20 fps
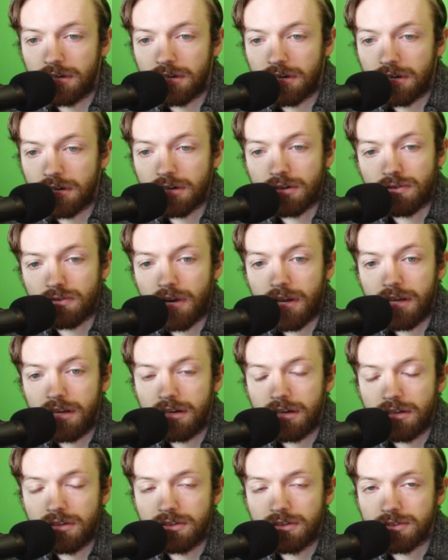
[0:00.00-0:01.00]
are great,
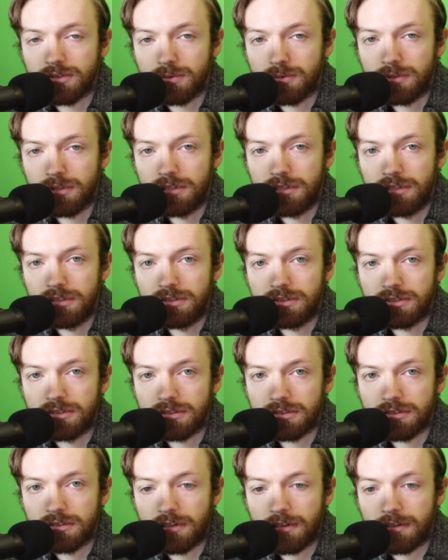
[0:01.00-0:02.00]
and the story is
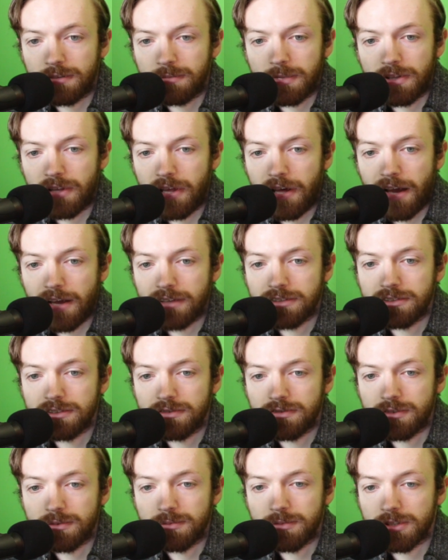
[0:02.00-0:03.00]
a blast
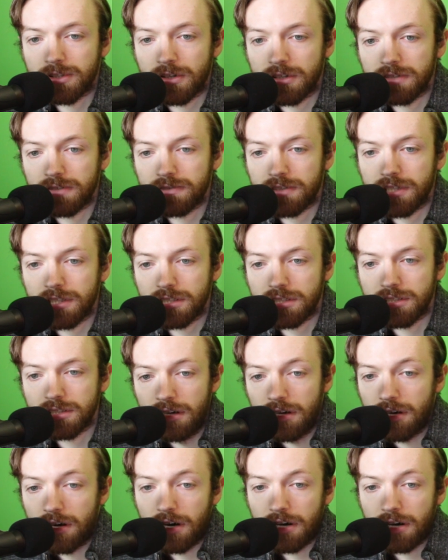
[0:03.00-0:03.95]
from start to finish.